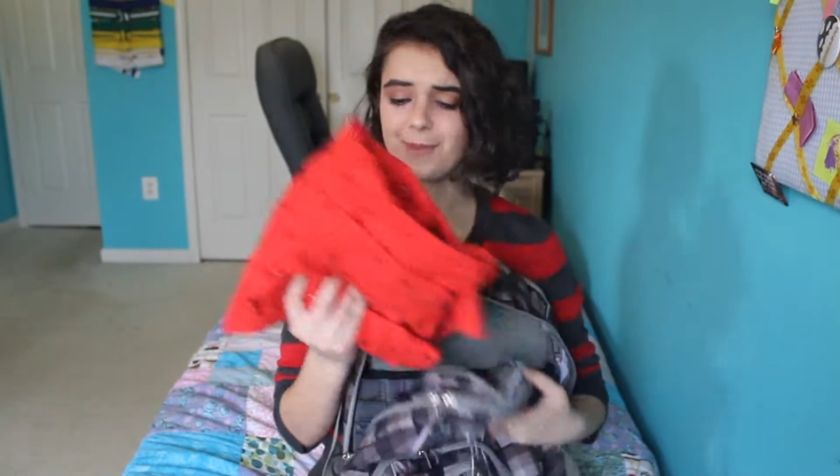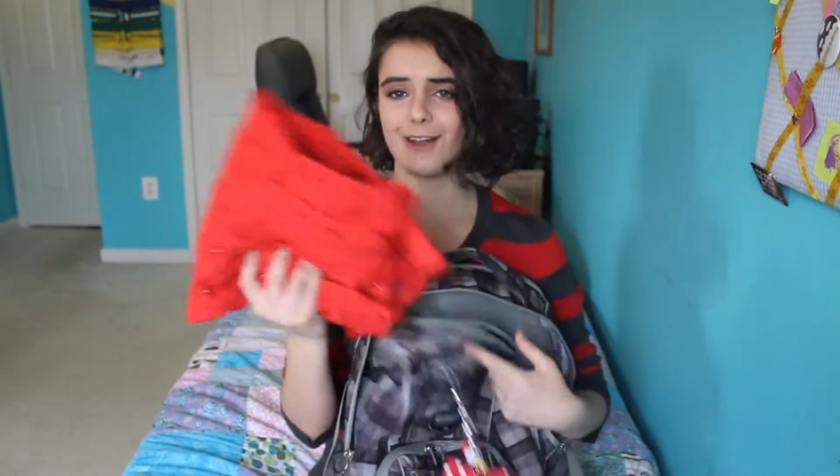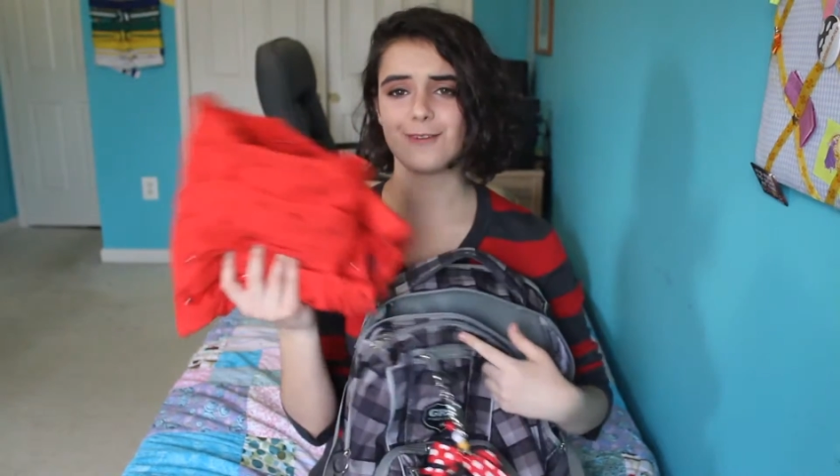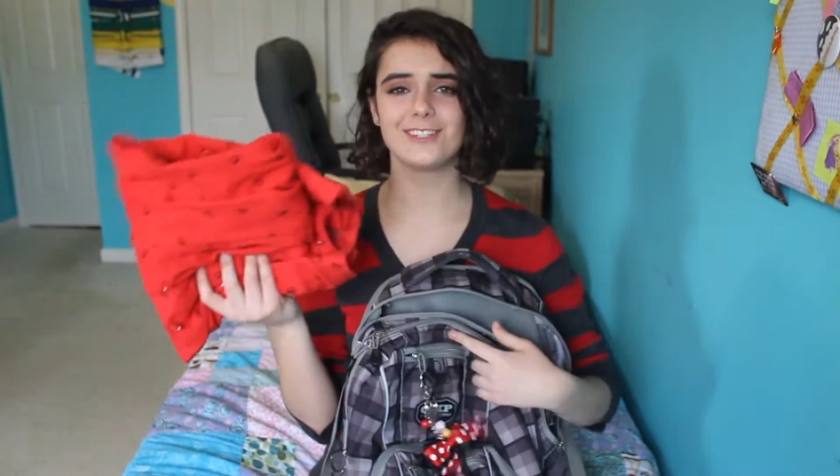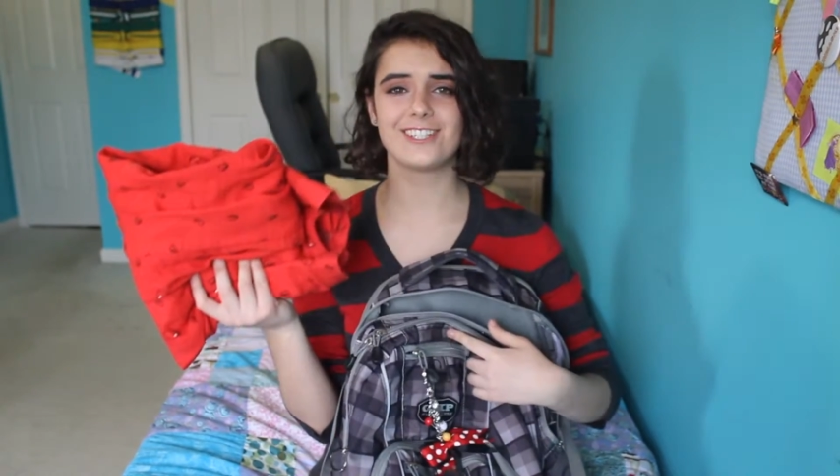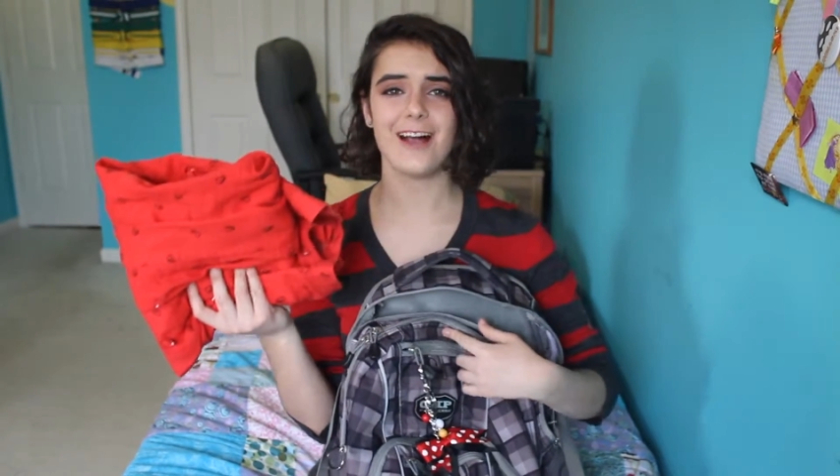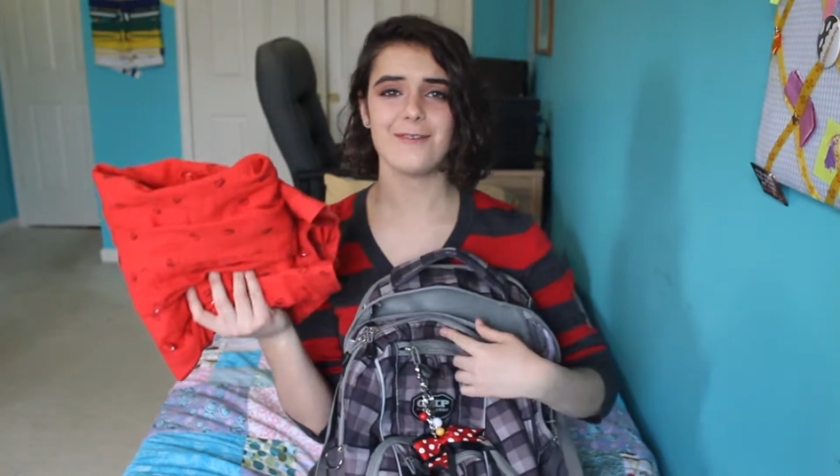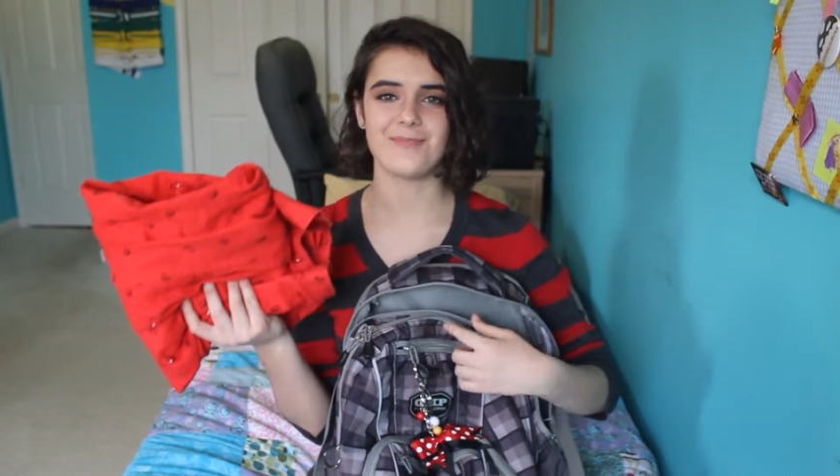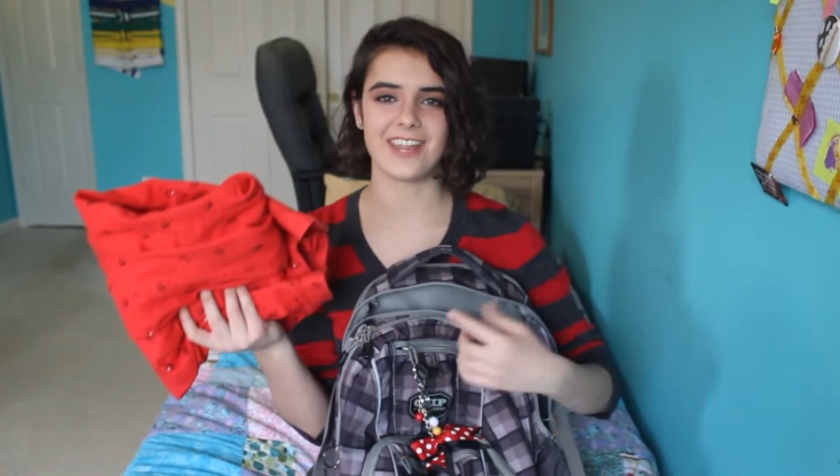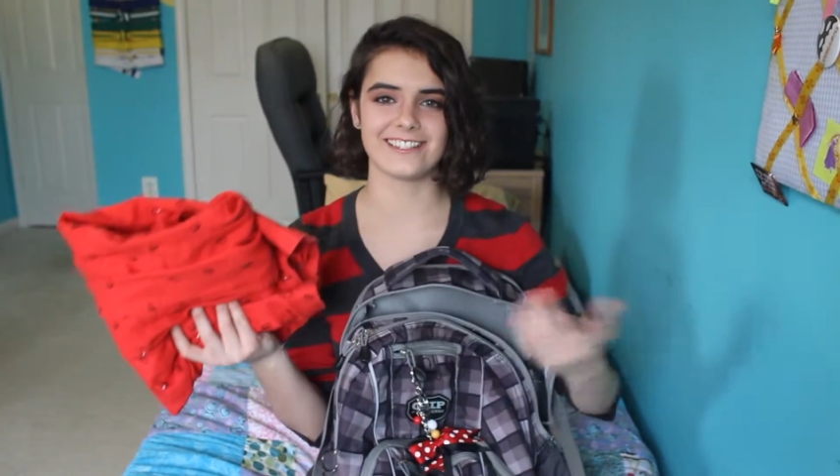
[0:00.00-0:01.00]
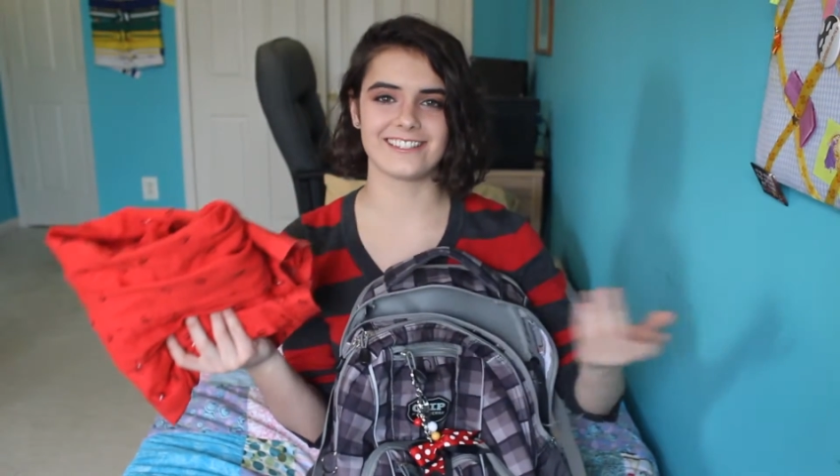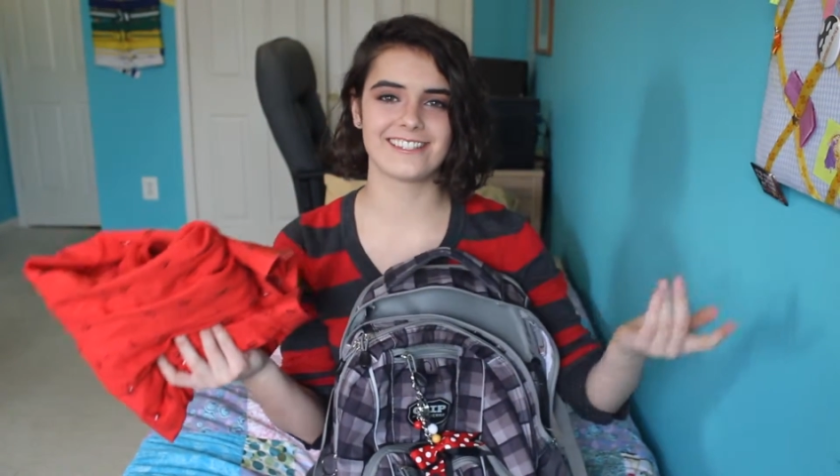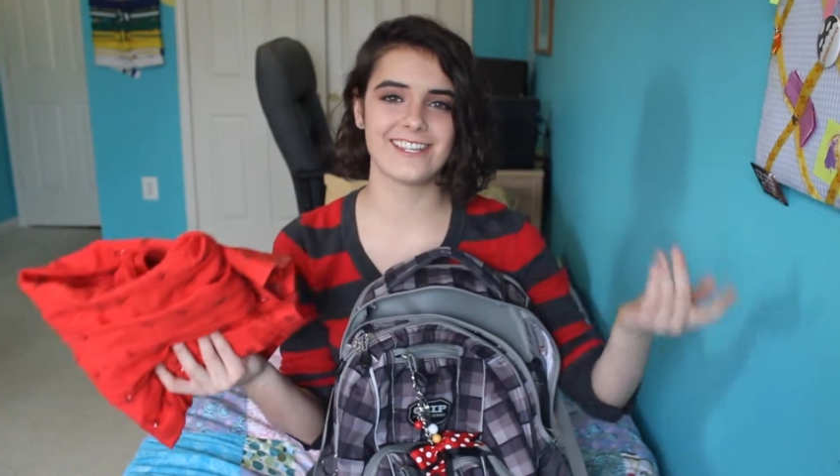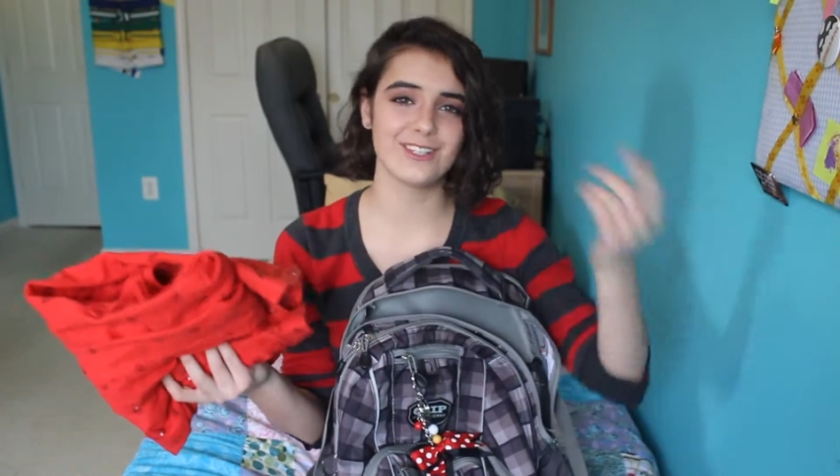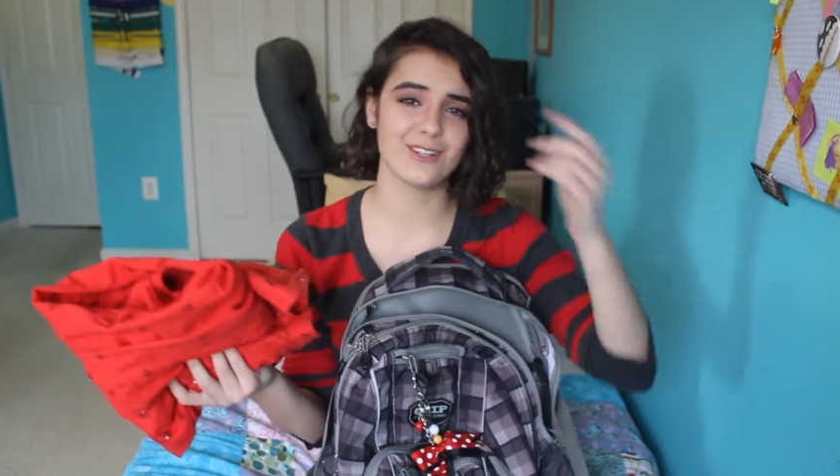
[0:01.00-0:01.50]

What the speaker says: pair of pajama pants too?